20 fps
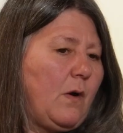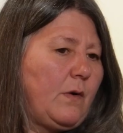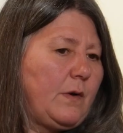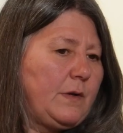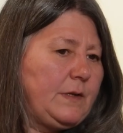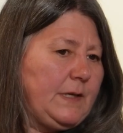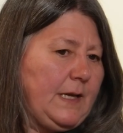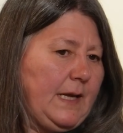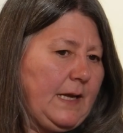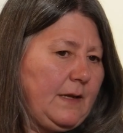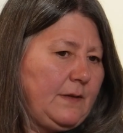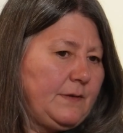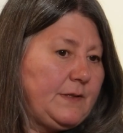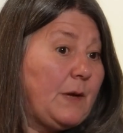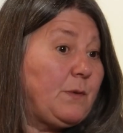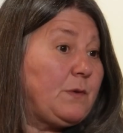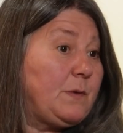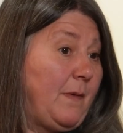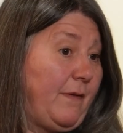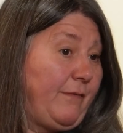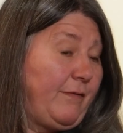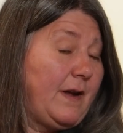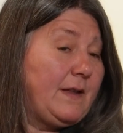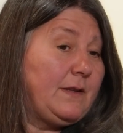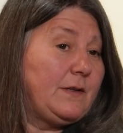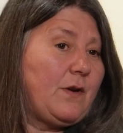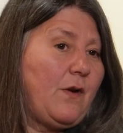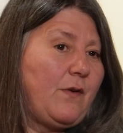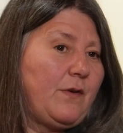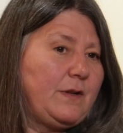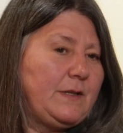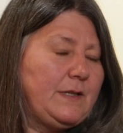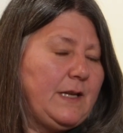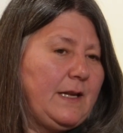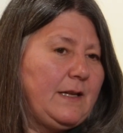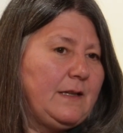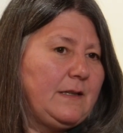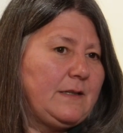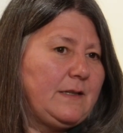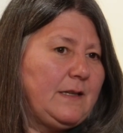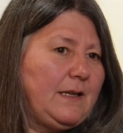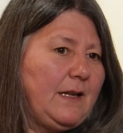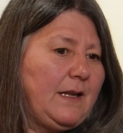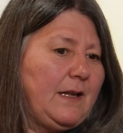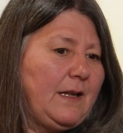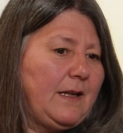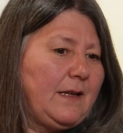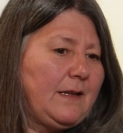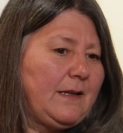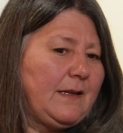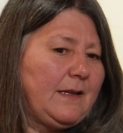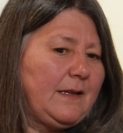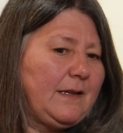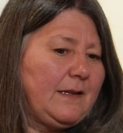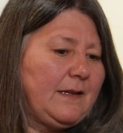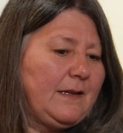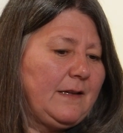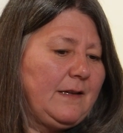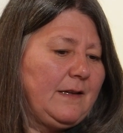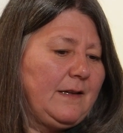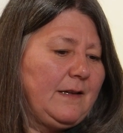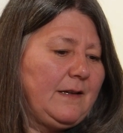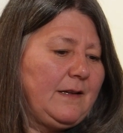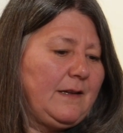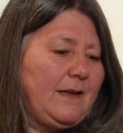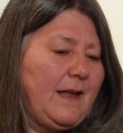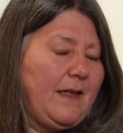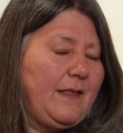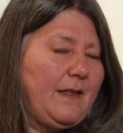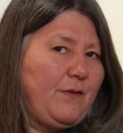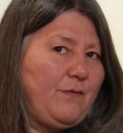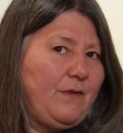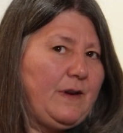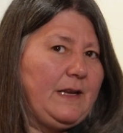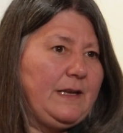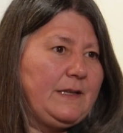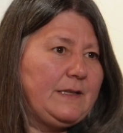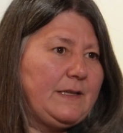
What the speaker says: Cockatiels. That was my friend's cockatiels, yeah. Yeah, they're really